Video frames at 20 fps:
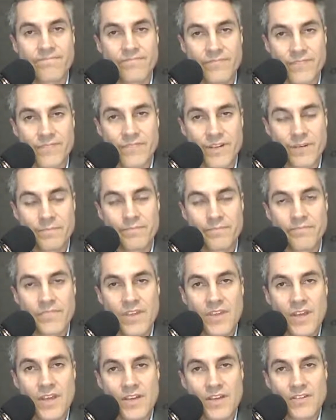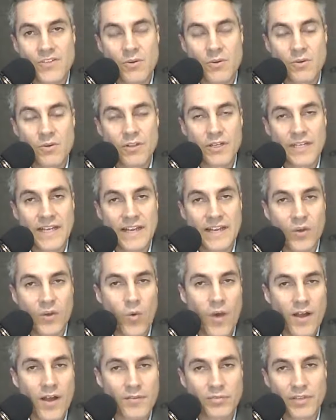Yep. So we're looking at a
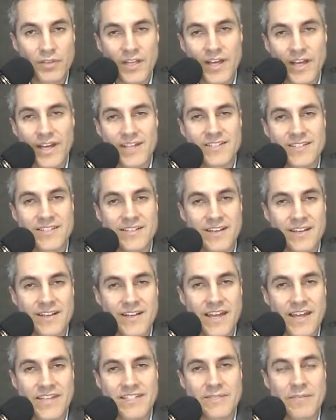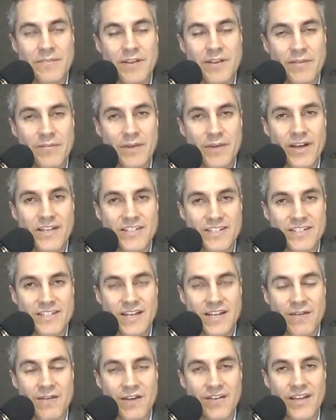quadplex, uh, estimated budget
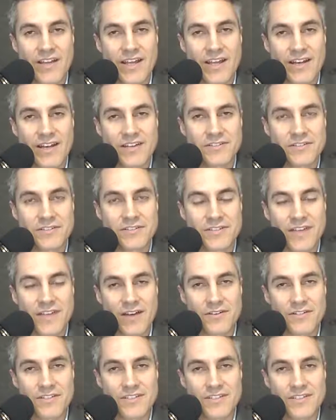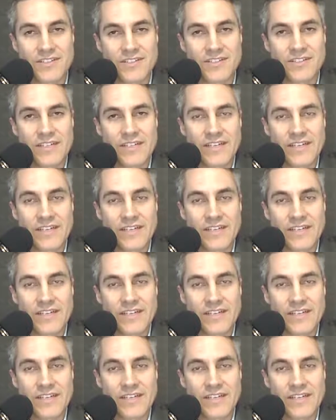say around eight hundred thousand.